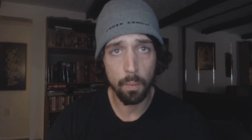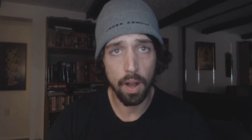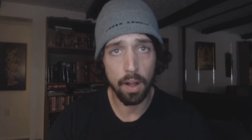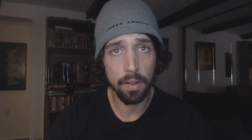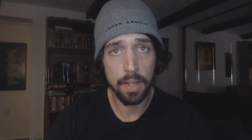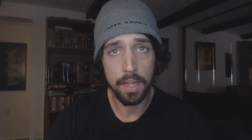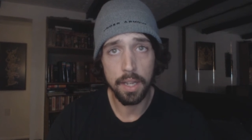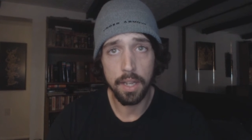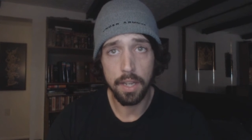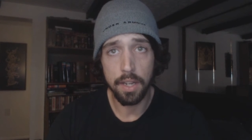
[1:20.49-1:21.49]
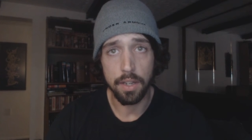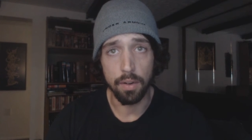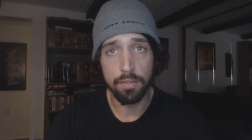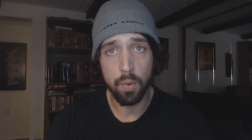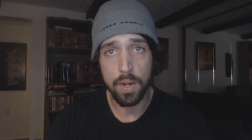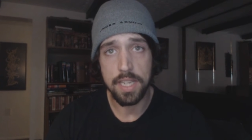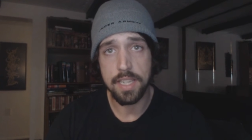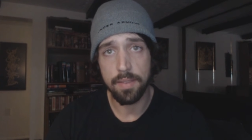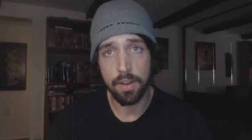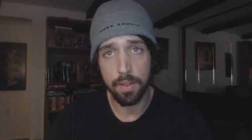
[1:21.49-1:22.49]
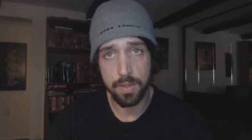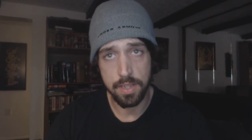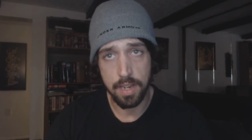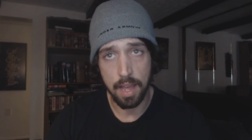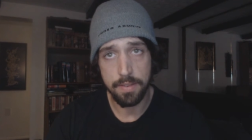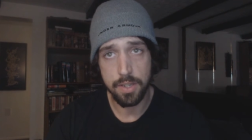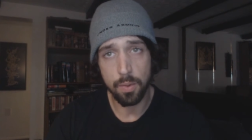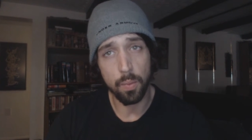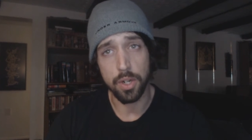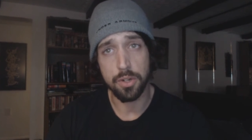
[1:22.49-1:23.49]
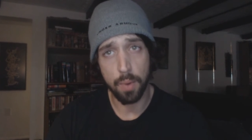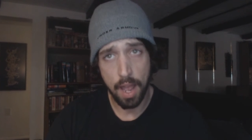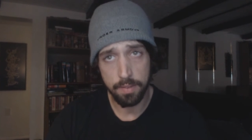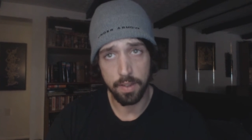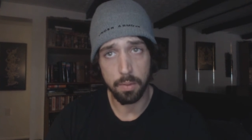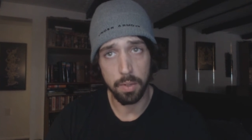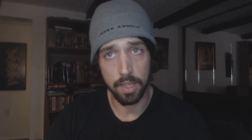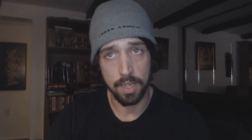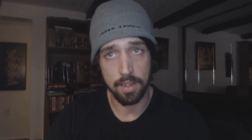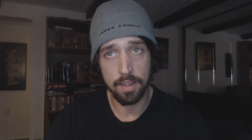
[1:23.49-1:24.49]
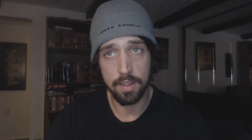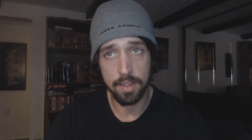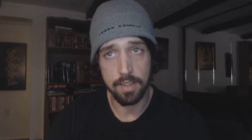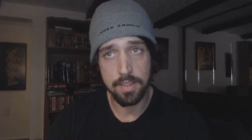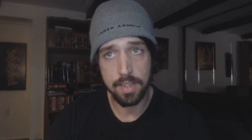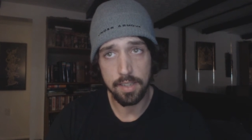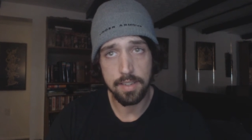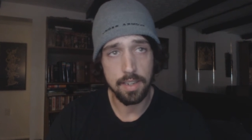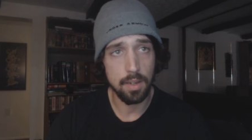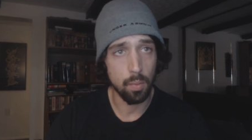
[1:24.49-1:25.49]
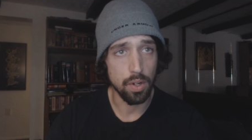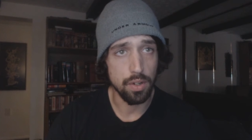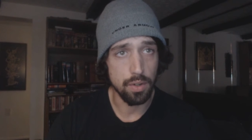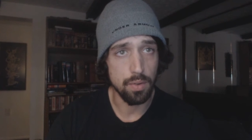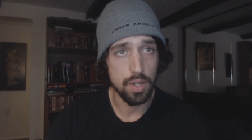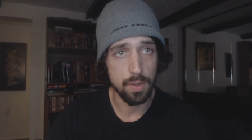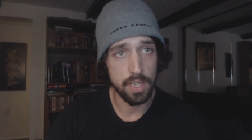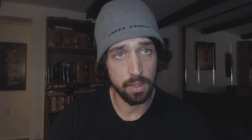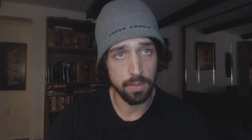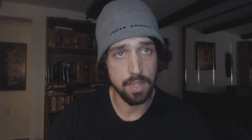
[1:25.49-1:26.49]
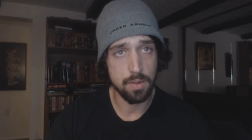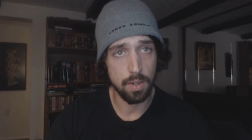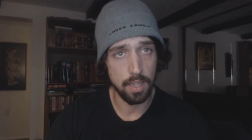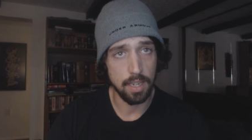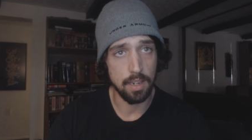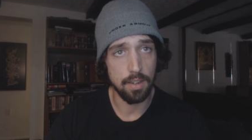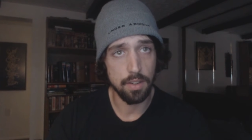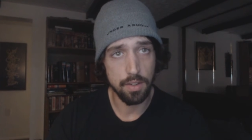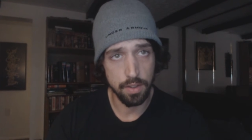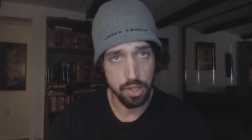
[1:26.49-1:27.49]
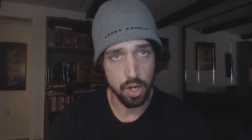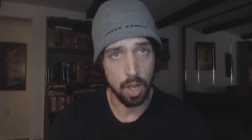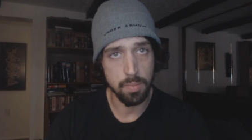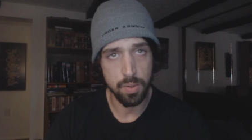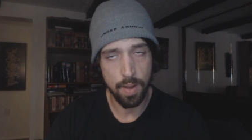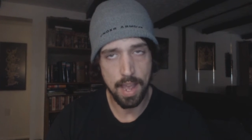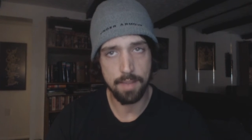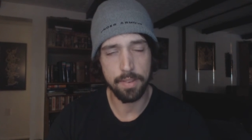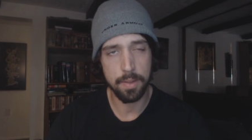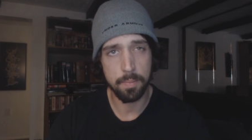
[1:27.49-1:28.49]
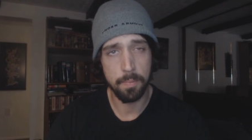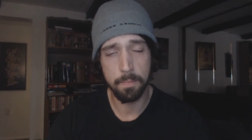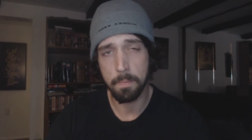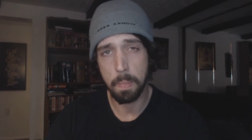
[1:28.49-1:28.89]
while, you know, 47 of those deaths were traffic related and 16 were due to illness related to the job. So half of them